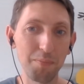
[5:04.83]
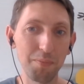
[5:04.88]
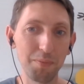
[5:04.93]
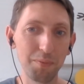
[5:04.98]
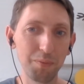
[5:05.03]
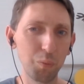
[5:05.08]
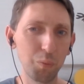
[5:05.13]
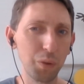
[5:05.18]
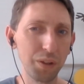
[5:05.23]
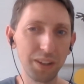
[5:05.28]

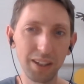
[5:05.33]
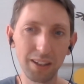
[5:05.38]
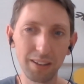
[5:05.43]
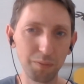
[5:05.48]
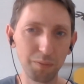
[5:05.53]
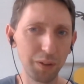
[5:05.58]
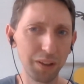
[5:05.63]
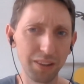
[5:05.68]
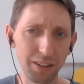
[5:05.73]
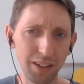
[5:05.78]
with
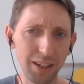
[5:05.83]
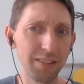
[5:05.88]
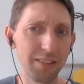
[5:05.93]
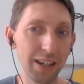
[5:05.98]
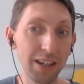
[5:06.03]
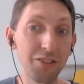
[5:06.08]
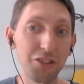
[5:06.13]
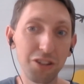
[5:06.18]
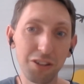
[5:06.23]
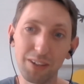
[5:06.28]
the
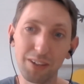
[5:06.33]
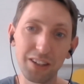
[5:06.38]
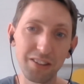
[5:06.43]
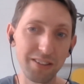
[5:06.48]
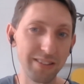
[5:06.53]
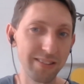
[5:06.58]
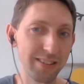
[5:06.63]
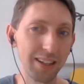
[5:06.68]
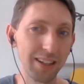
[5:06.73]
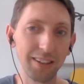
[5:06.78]
intention of actually
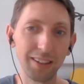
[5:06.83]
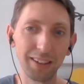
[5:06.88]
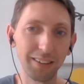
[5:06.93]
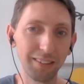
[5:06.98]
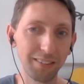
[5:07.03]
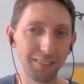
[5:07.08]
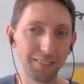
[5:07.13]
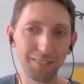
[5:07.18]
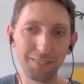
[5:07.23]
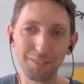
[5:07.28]
sending